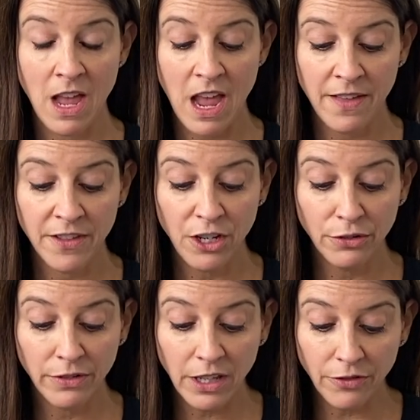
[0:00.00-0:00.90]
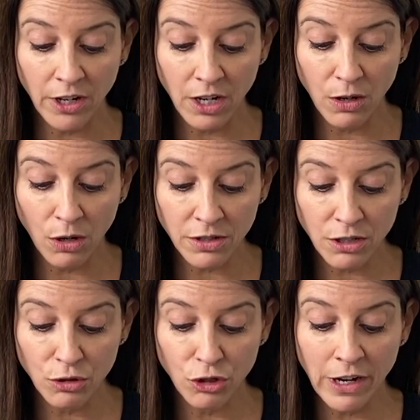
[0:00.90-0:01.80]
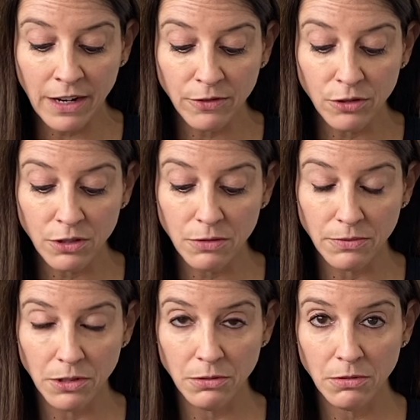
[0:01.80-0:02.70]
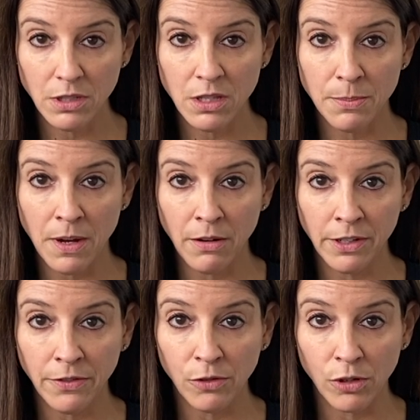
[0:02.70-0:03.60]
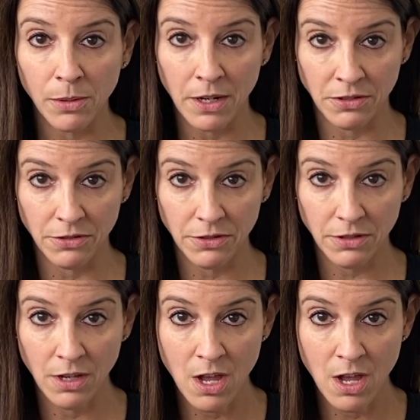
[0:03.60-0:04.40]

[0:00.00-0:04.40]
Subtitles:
and the urethra also travels through the pelvic floor muscles.